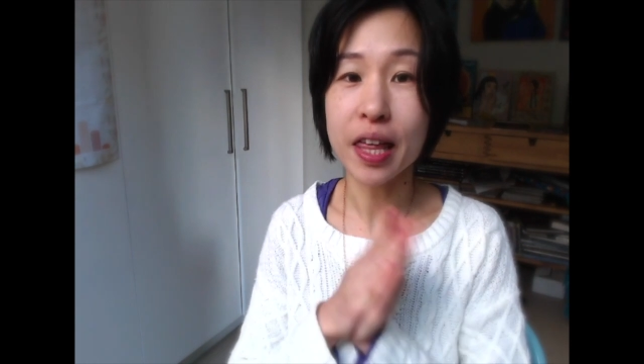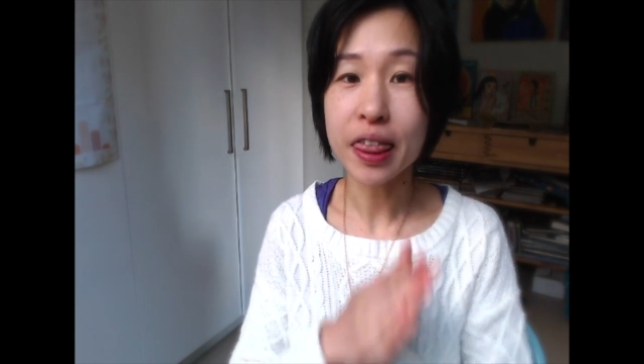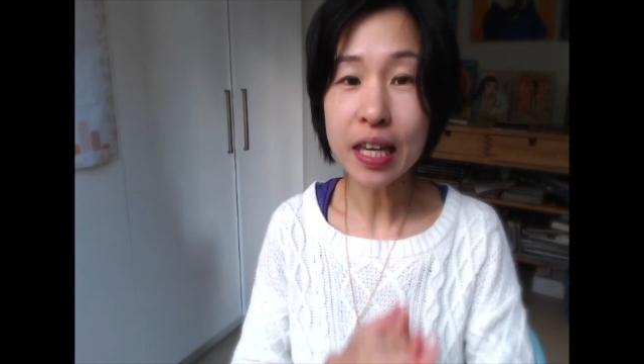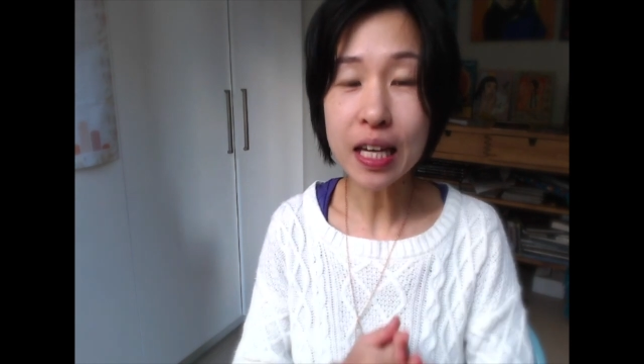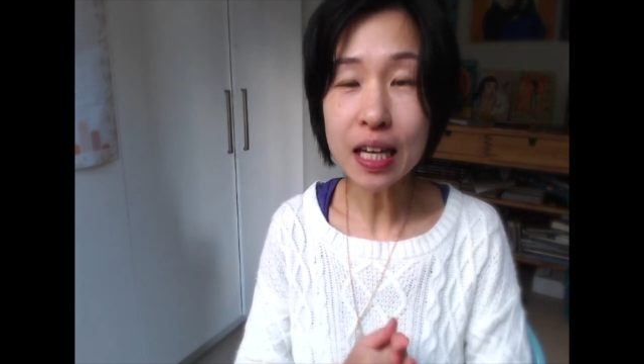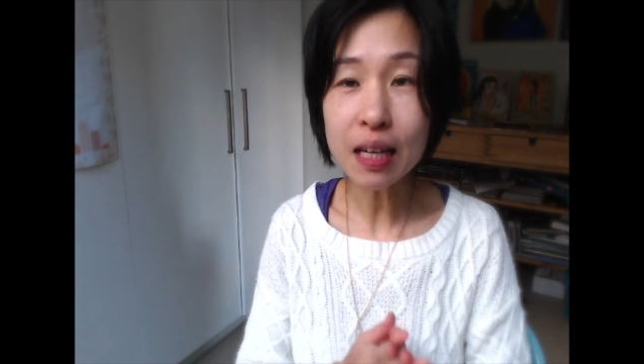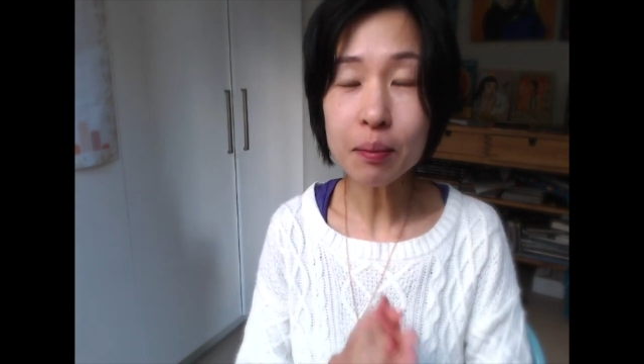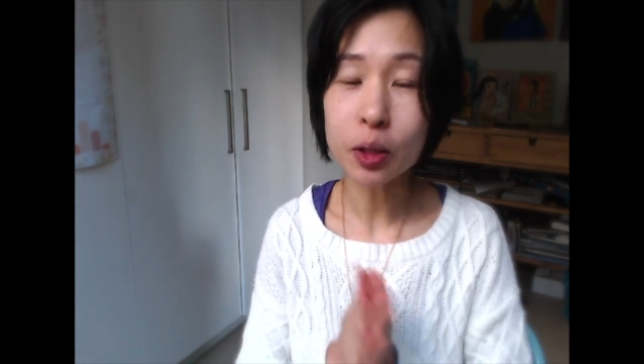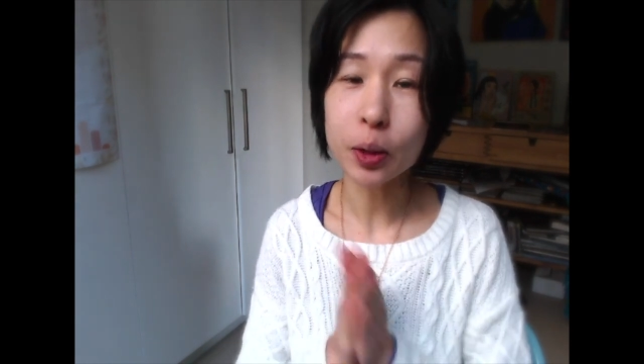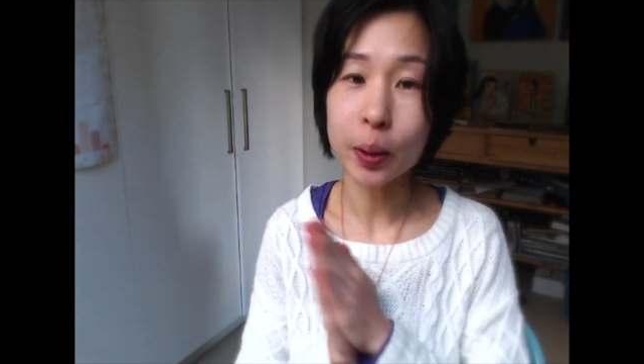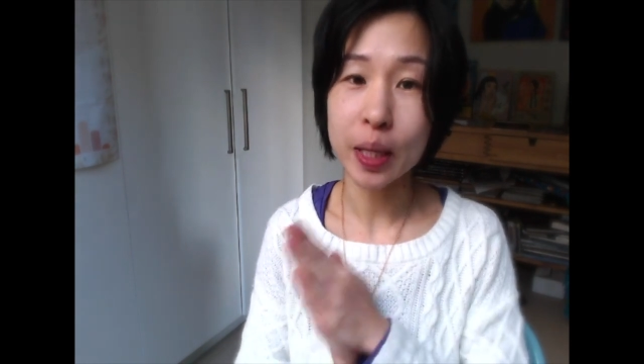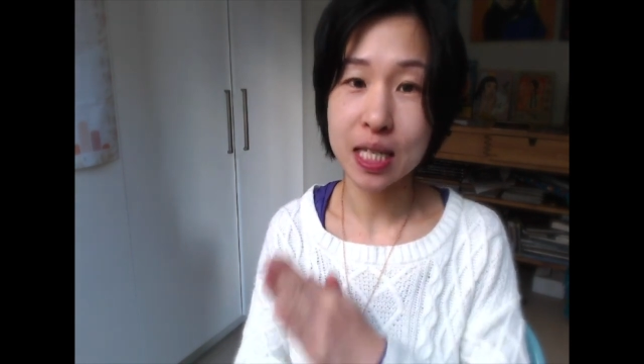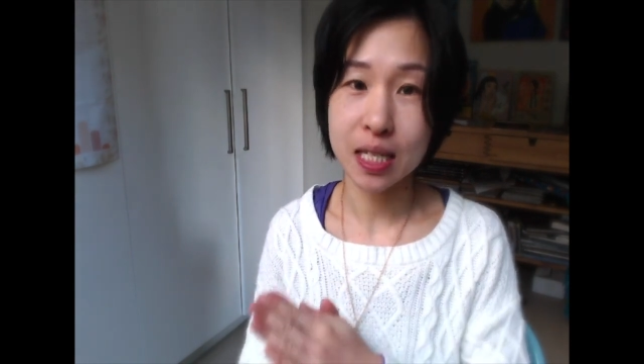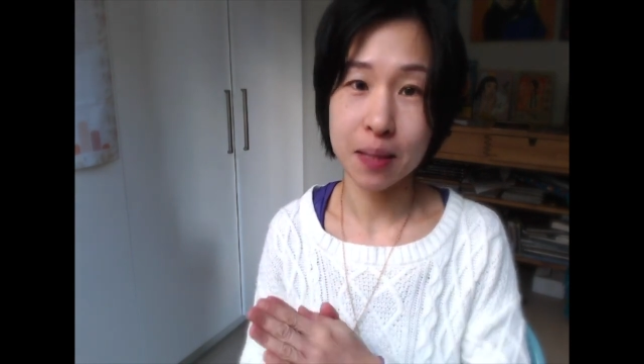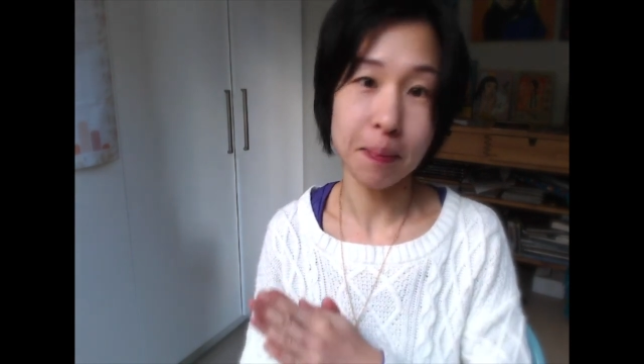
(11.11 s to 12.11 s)
theme to
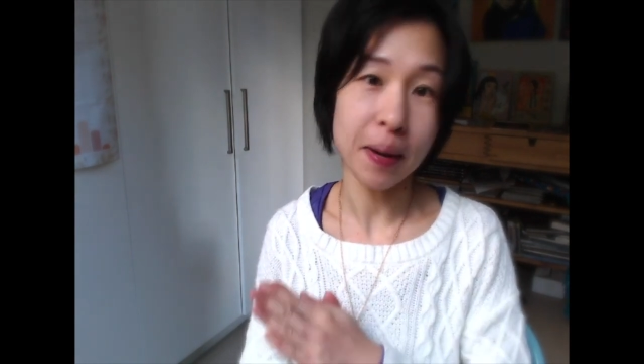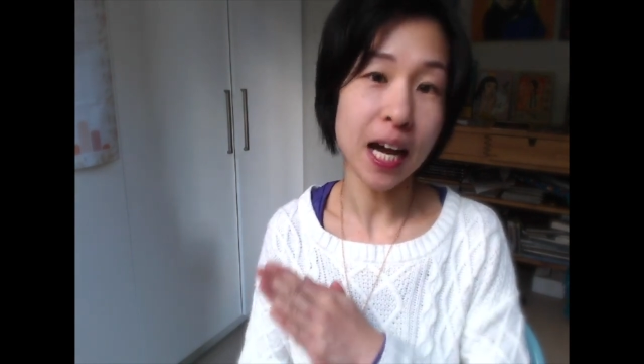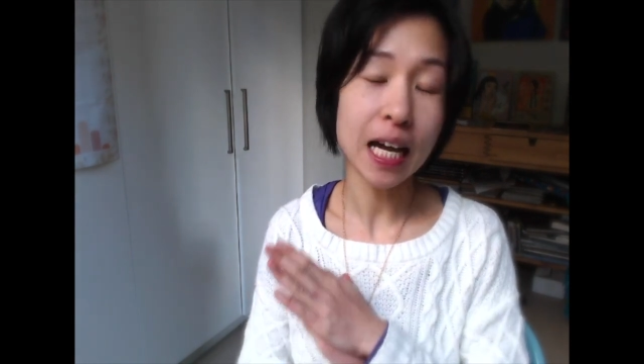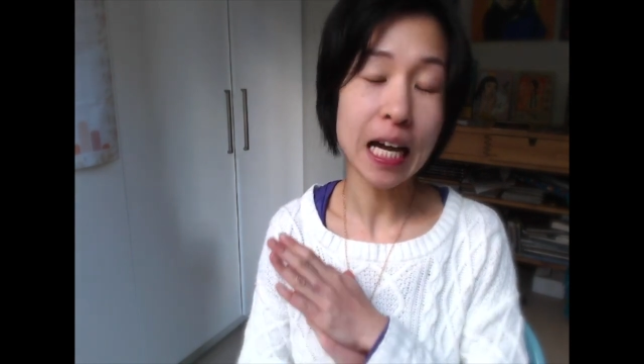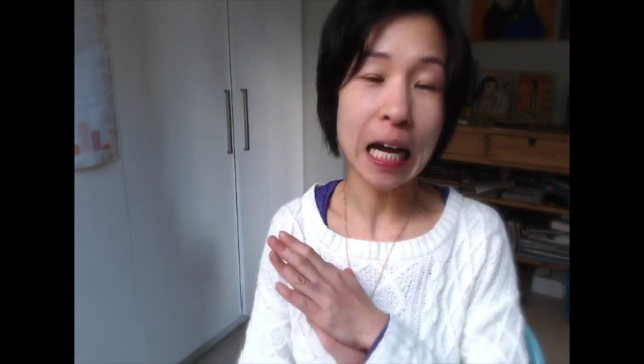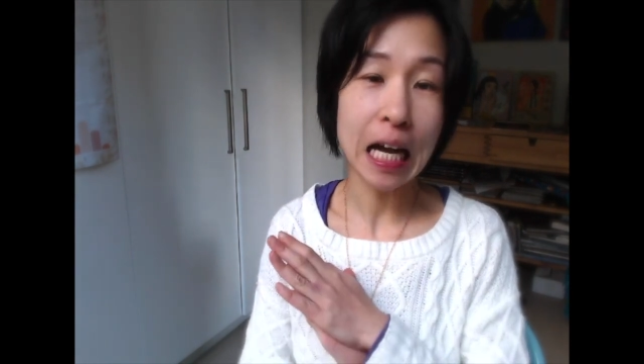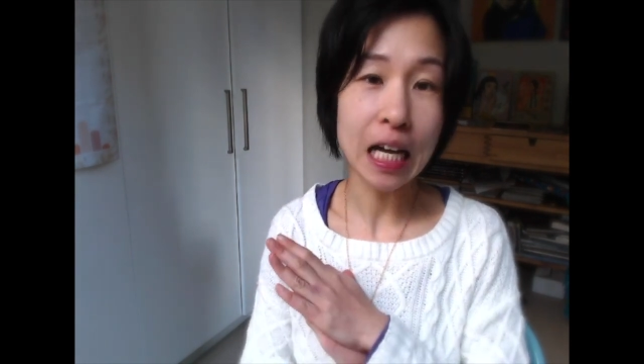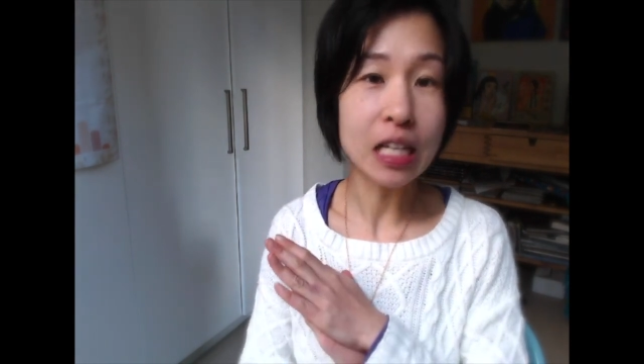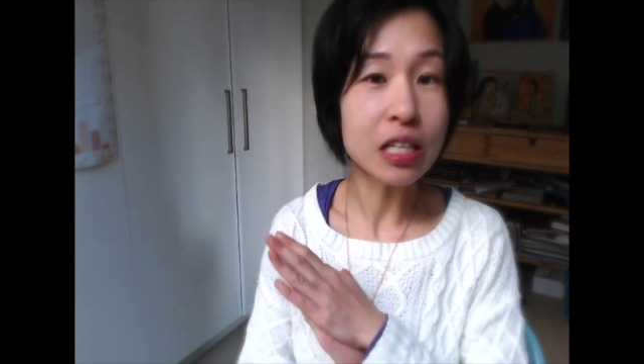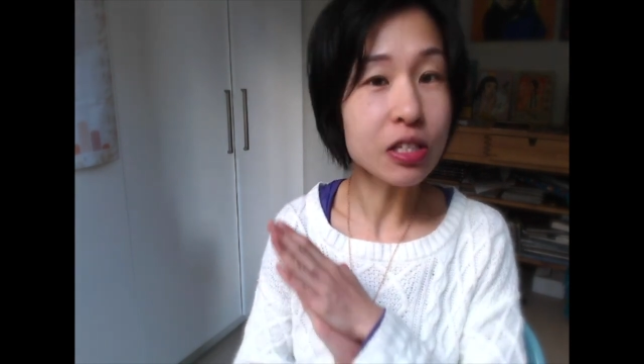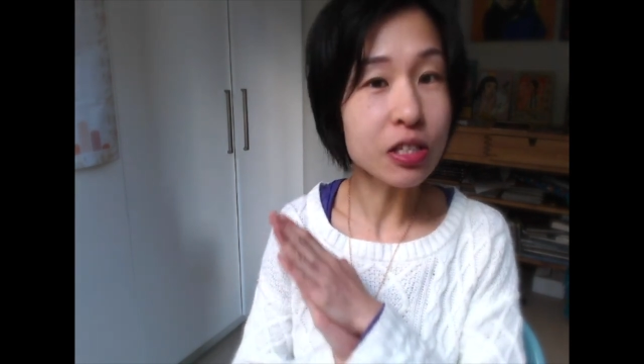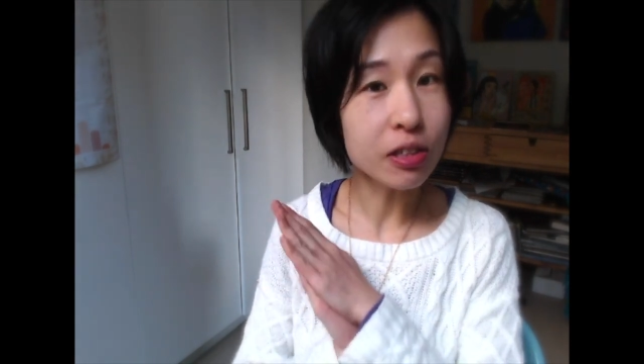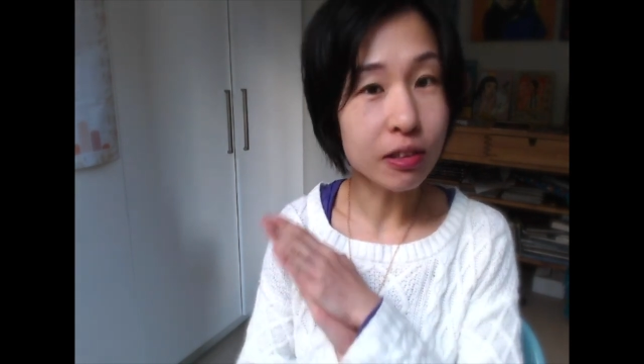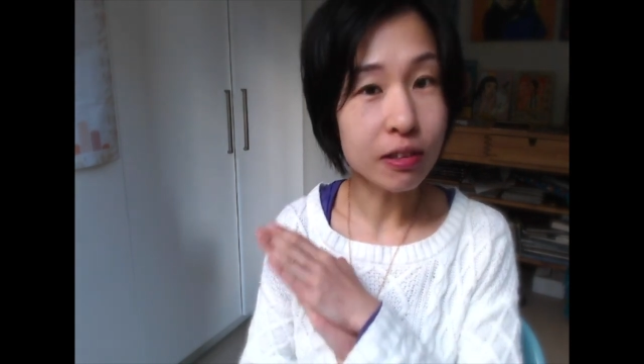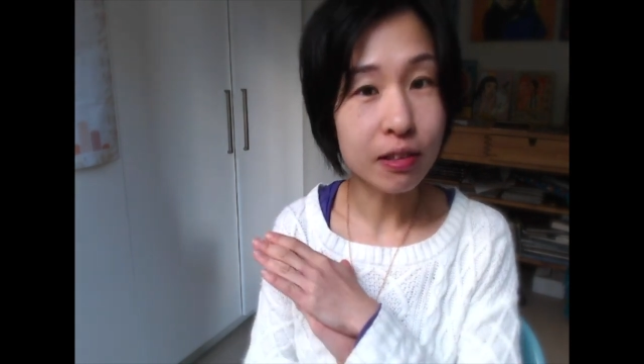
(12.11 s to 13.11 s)
inspire us
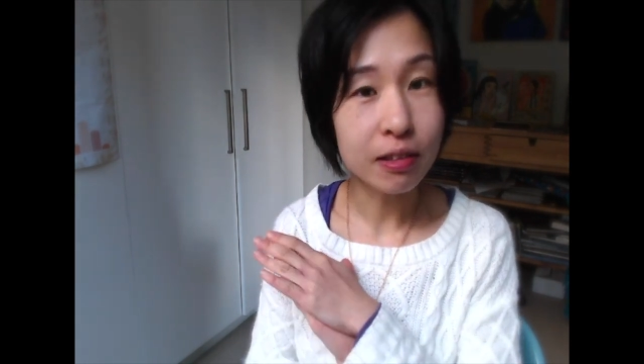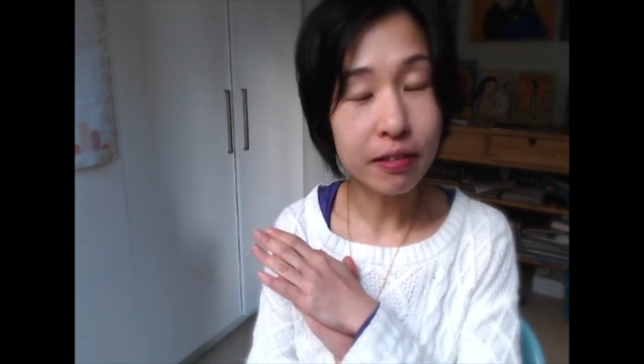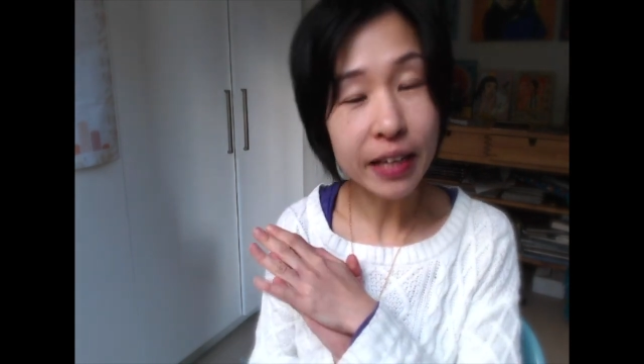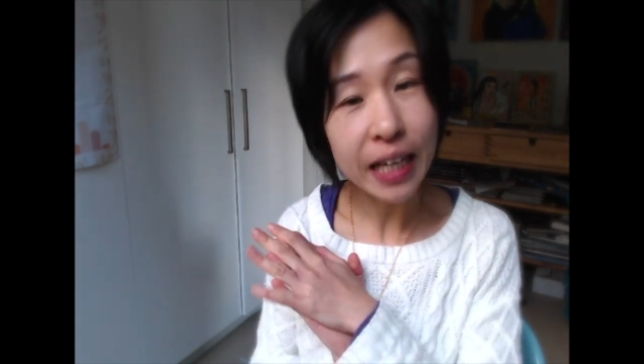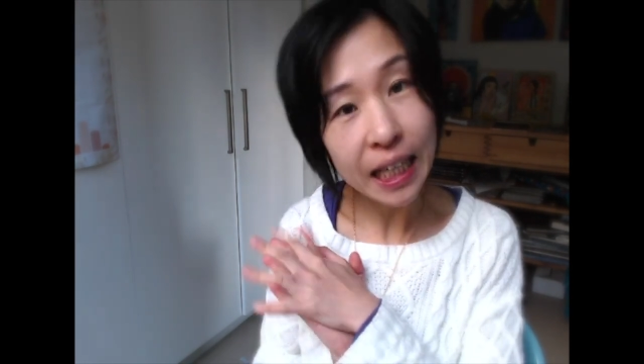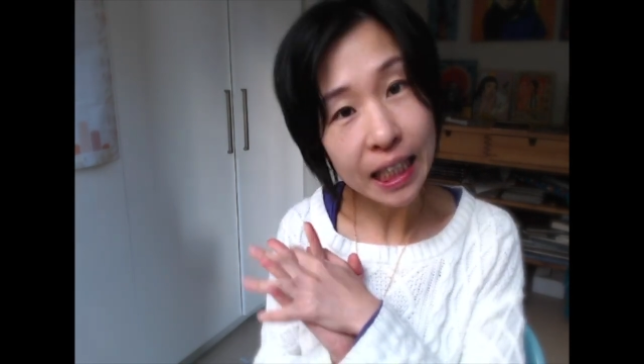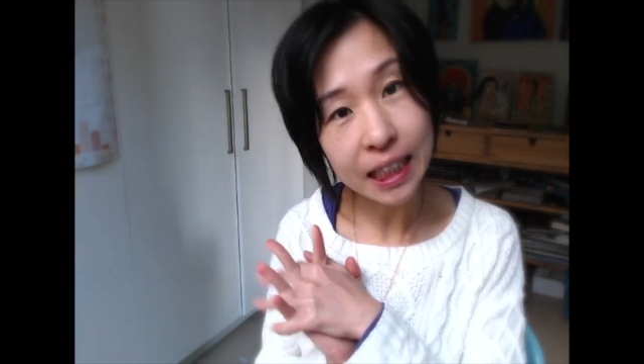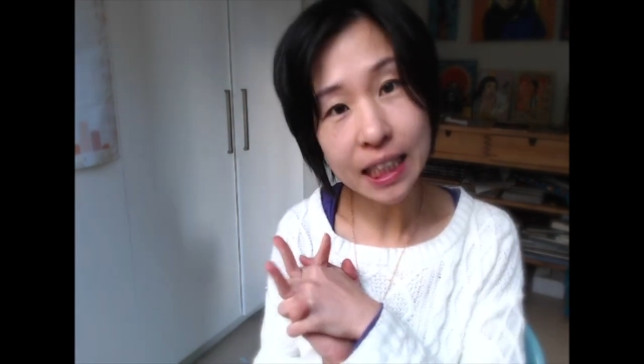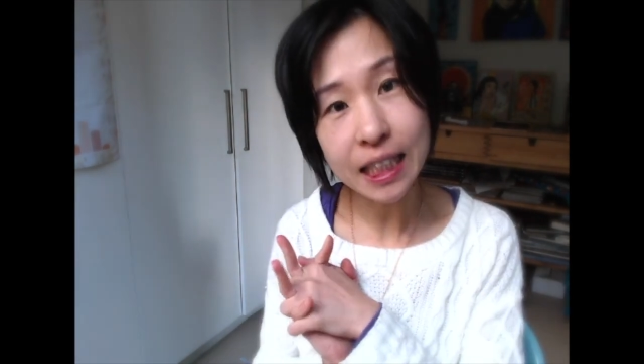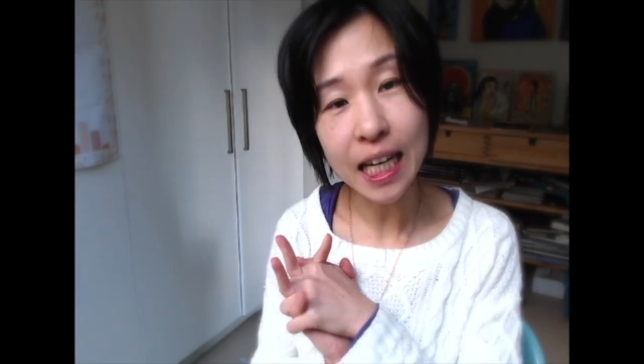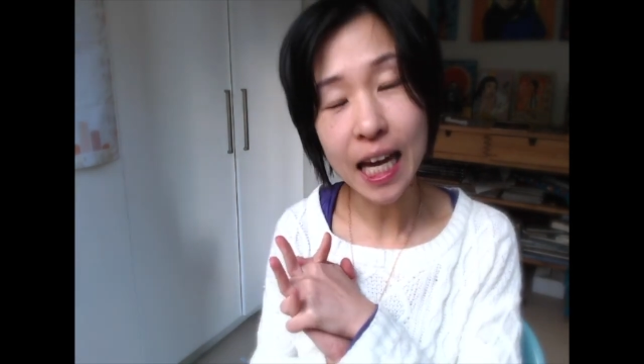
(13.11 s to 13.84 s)
to create,